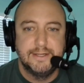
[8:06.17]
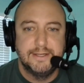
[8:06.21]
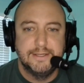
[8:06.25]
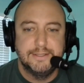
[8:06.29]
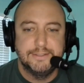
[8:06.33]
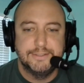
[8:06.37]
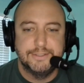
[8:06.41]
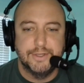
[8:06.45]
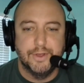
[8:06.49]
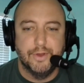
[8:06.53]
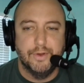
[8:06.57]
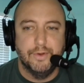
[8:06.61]

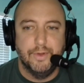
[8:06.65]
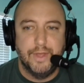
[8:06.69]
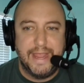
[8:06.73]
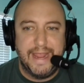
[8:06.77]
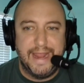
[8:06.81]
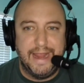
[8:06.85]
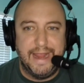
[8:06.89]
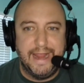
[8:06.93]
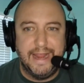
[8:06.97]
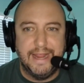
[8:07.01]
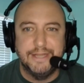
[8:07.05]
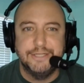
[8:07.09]
So
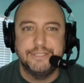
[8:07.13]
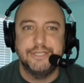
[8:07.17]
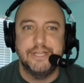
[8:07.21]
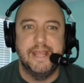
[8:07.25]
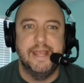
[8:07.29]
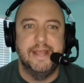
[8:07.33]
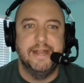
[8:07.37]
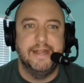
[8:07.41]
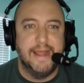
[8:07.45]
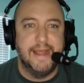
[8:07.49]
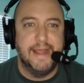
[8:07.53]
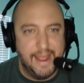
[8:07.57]
age
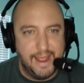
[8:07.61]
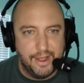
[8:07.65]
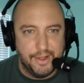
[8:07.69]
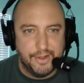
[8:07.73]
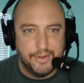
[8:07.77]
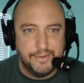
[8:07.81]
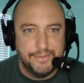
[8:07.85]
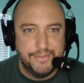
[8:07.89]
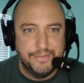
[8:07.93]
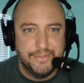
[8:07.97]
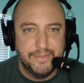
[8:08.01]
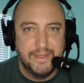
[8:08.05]
and
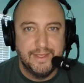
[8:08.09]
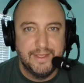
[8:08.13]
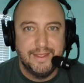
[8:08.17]
health.